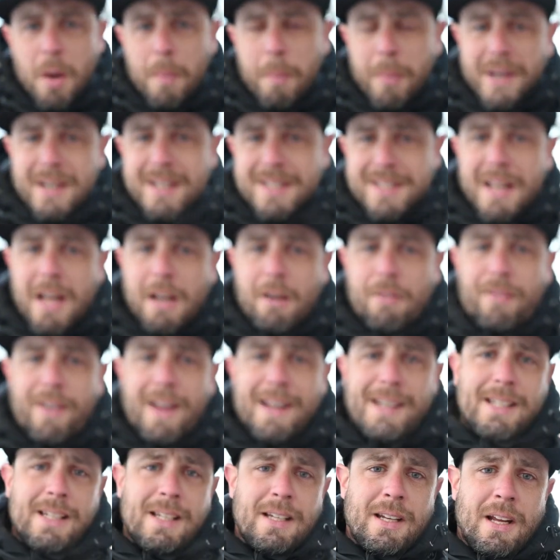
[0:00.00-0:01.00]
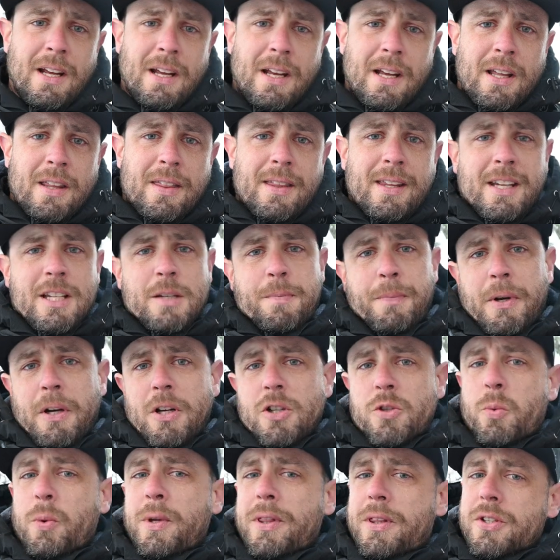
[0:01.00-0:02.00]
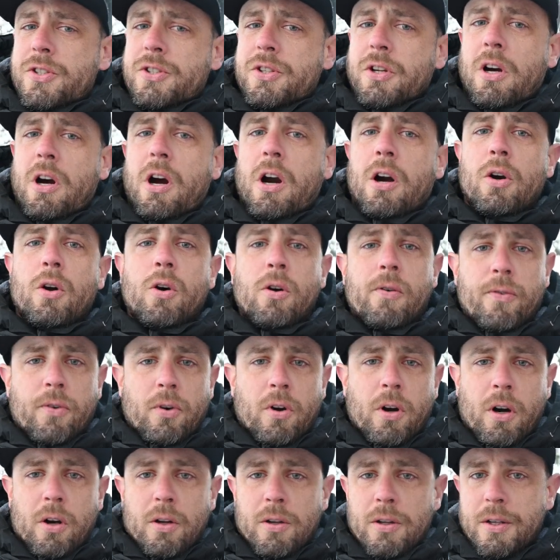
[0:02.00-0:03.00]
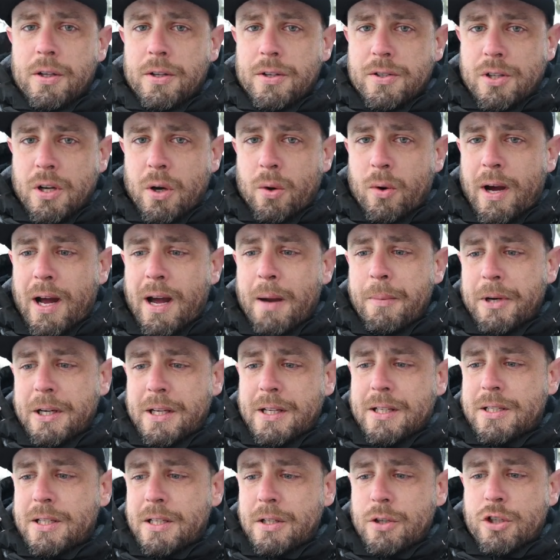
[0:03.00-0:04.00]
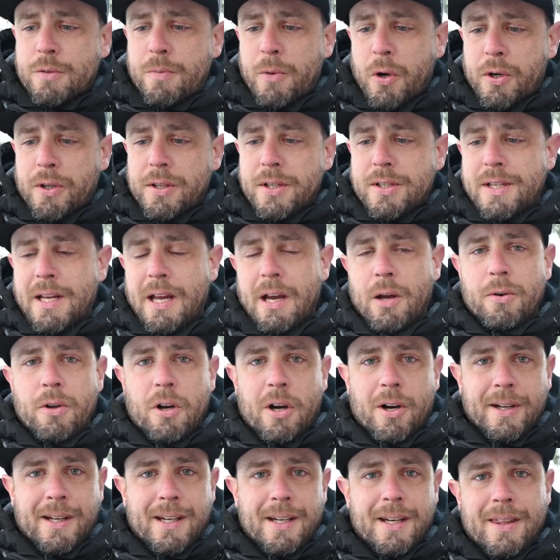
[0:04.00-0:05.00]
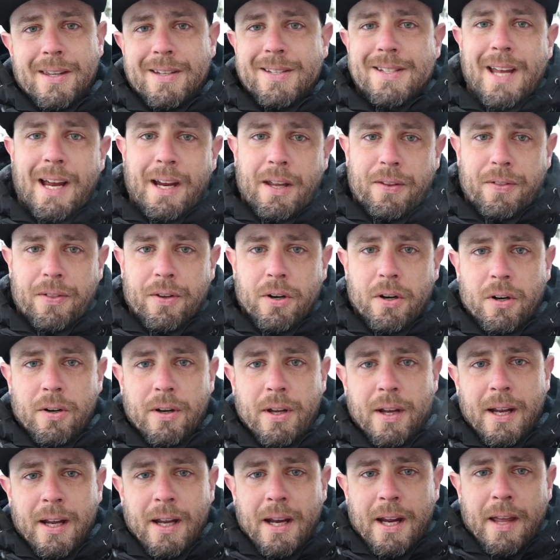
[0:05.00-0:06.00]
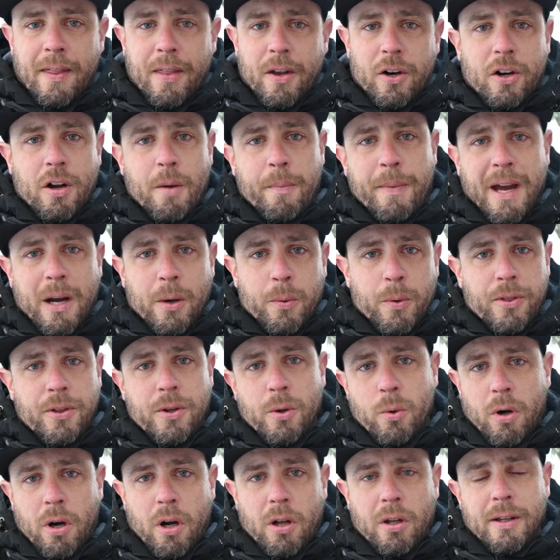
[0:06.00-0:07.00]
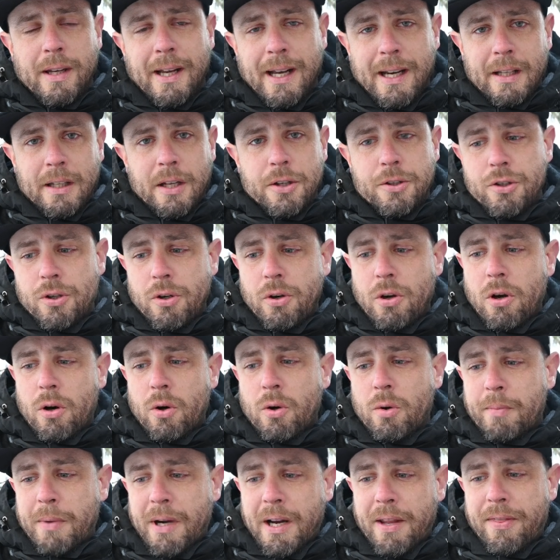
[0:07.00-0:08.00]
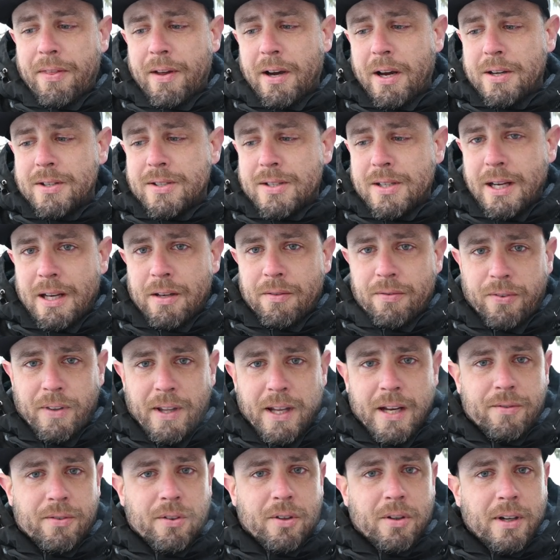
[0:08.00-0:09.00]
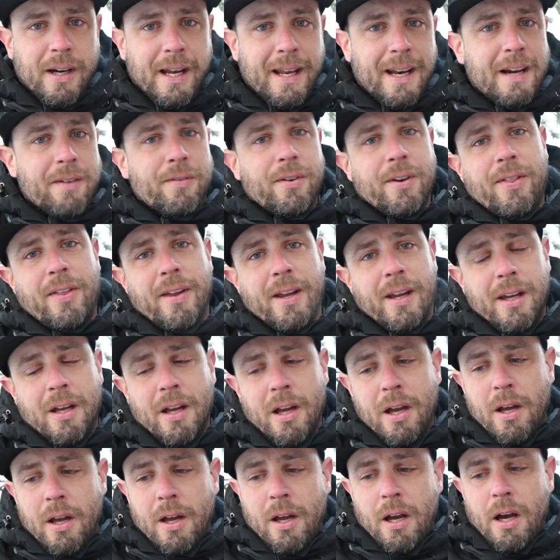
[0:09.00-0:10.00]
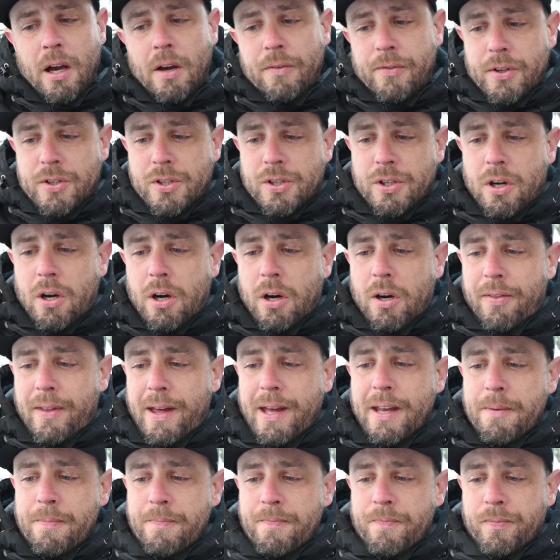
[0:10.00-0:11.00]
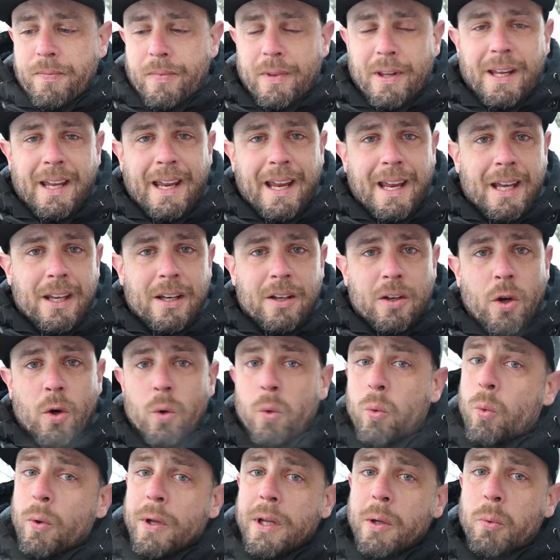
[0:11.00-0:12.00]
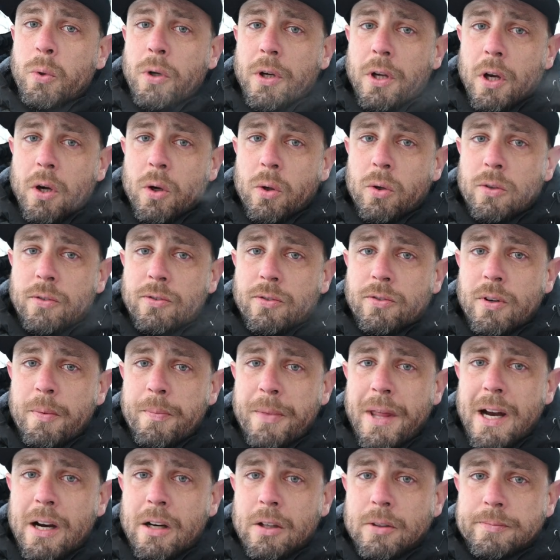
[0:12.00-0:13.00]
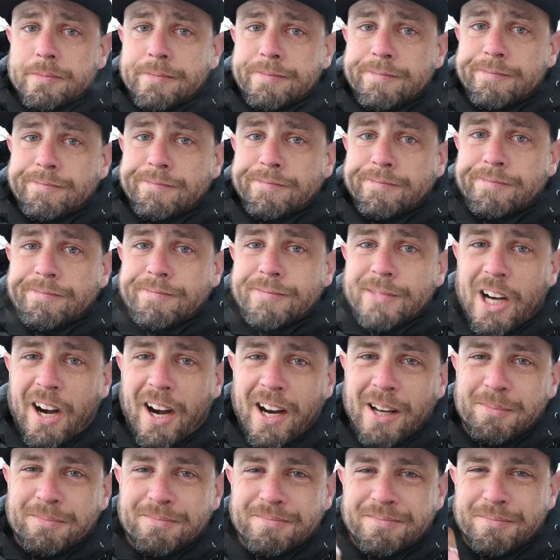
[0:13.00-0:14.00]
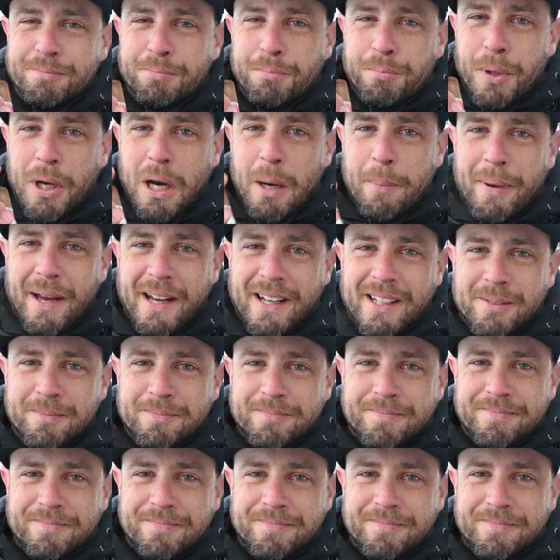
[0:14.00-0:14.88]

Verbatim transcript: but it's not affecting the experience with the cigar overall. So I'm gonna continue smoking this down. I'll get to the second third, and then I'll come back with you all and let you know my thoughts and flavor and everything of the cigar then, and we will go from there. All right, be right back.